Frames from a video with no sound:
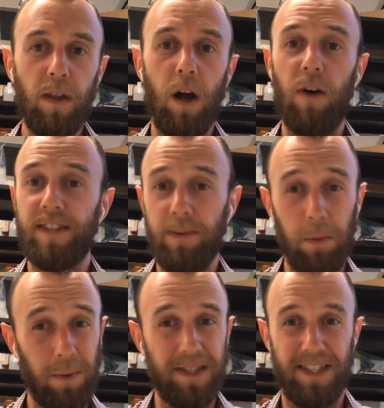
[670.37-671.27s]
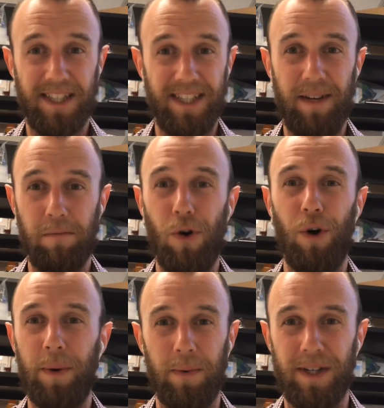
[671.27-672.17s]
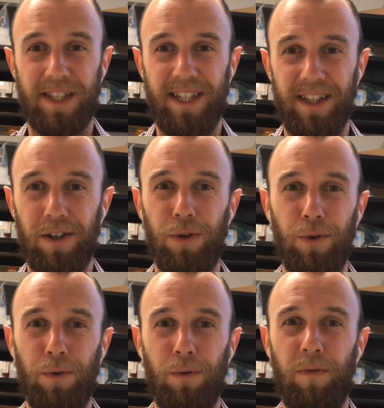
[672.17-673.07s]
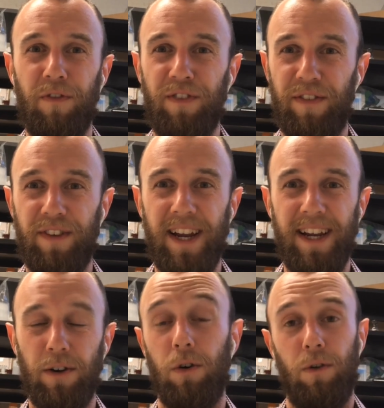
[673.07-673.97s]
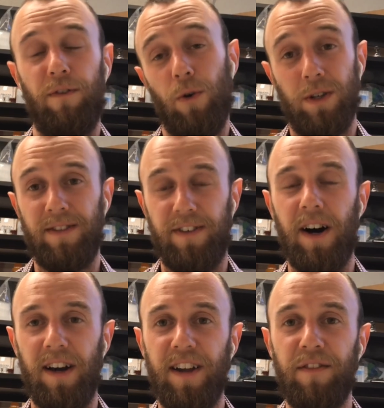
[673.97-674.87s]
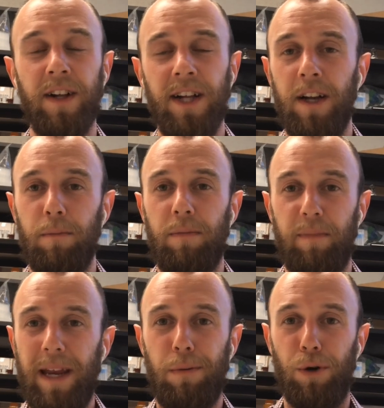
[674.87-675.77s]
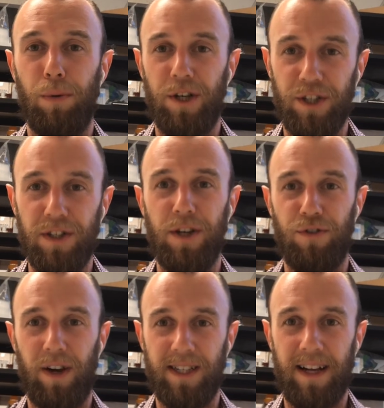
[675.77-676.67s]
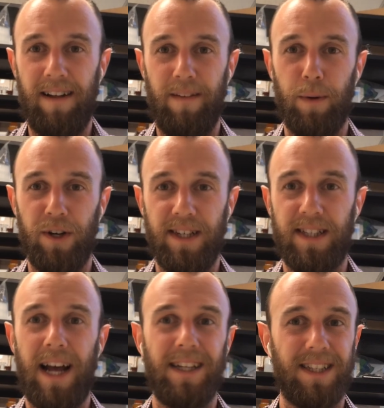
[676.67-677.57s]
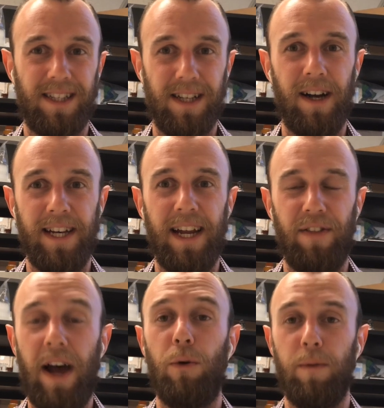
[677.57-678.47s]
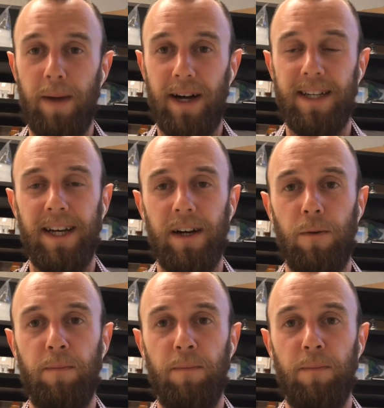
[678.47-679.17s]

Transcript: Obviously, we want to see more. We want to see that all 15 or all 45 people produce neutralizing antibodies. That's ideal. That would be ideal.